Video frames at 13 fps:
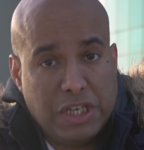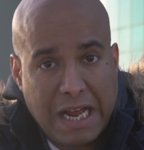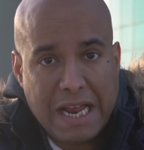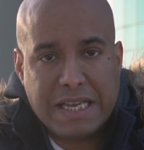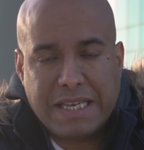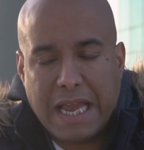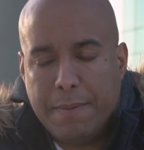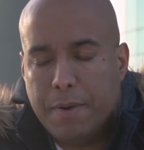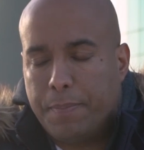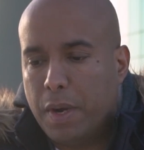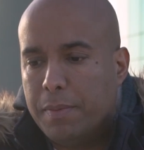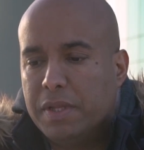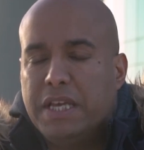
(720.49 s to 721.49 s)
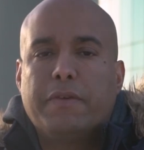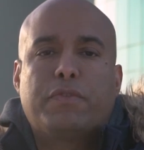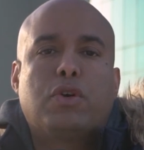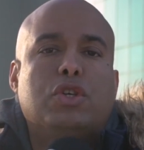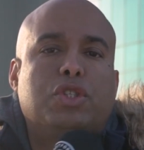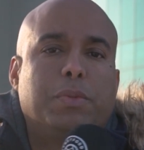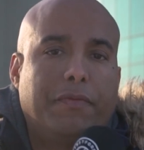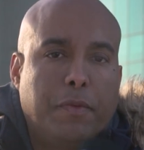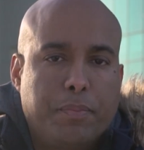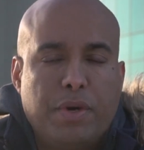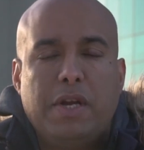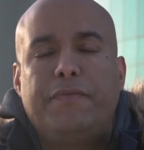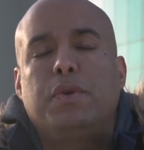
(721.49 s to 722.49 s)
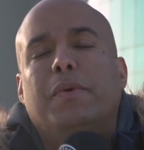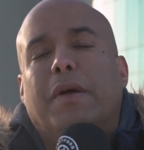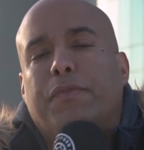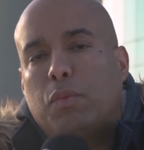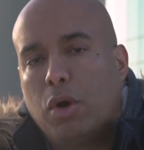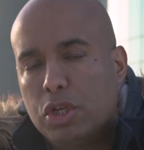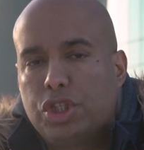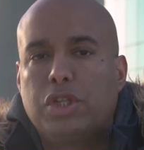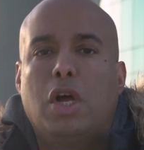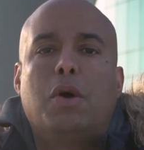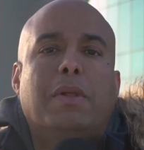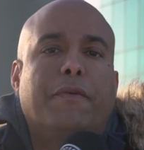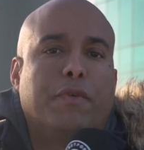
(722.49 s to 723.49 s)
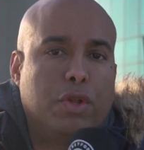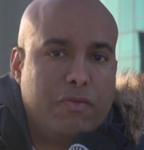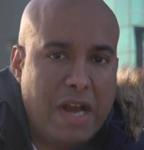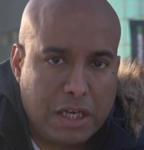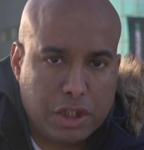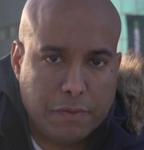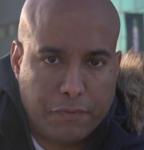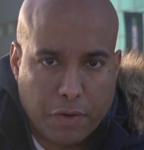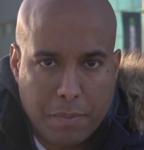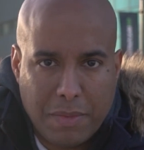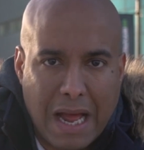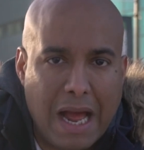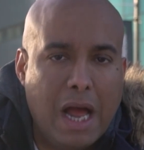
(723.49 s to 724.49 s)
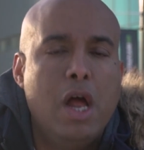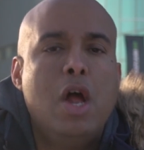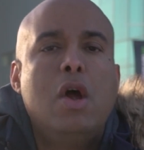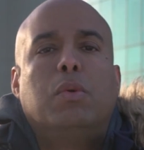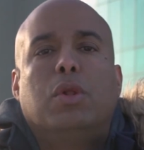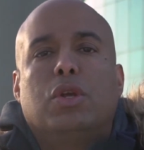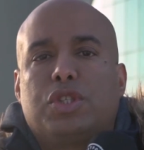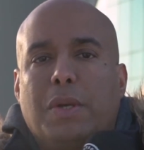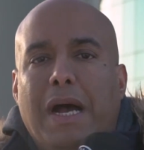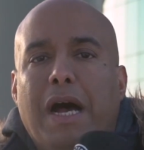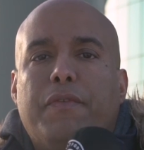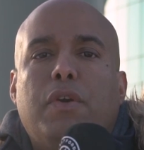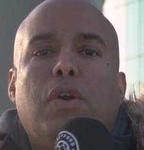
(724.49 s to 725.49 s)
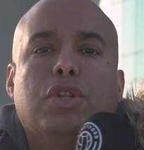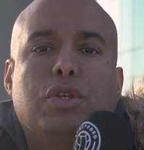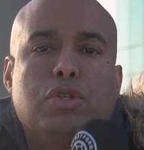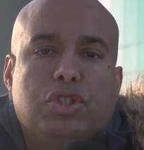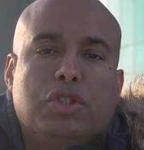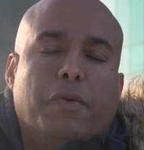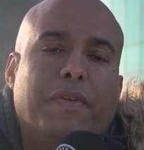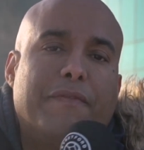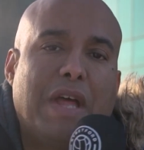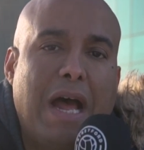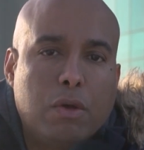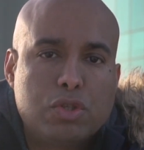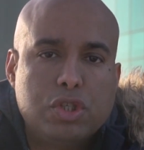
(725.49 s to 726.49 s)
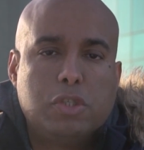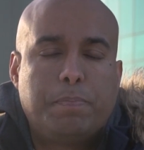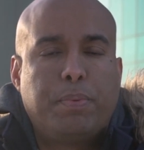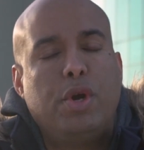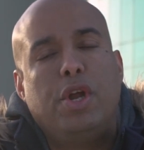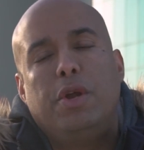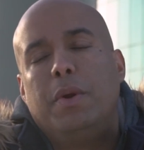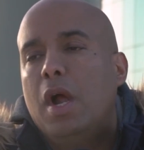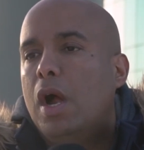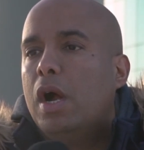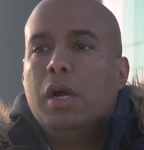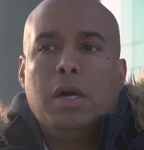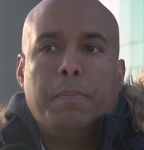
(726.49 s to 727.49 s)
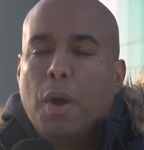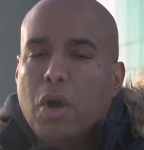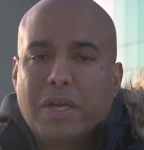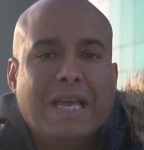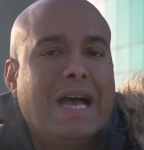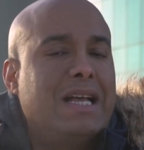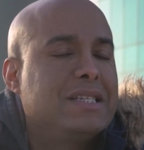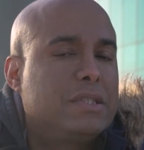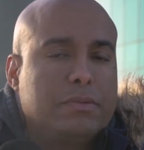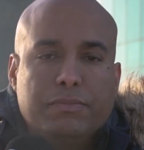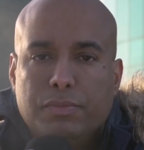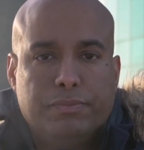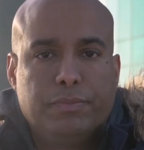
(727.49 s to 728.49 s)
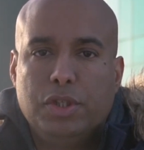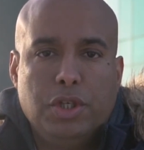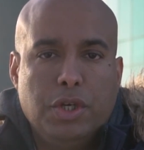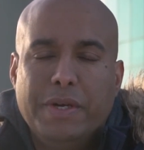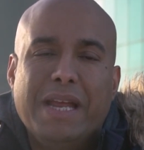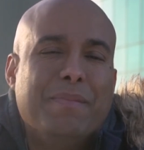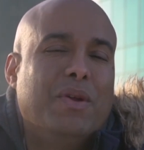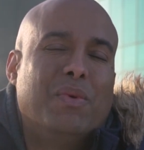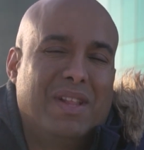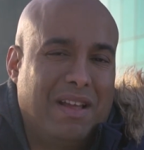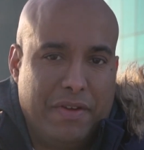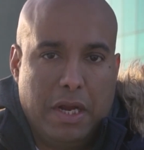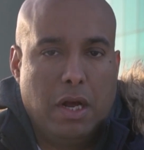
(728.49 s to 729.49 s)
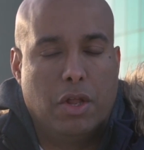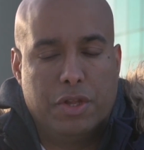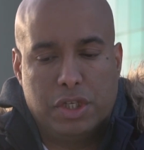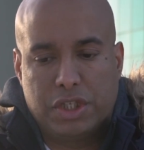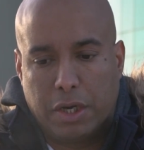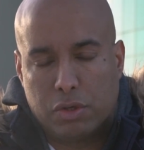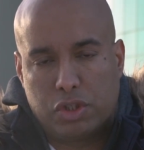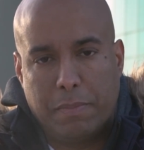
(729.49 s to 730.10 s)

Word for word: United game in the Premier League, of course. We'll have the preview, we'll have the watch-along, we'll have all the reaction from that. We'll also have all the good stuff. We'll have the Howson's Brew, podcast, you name it, we'll have it on the channel.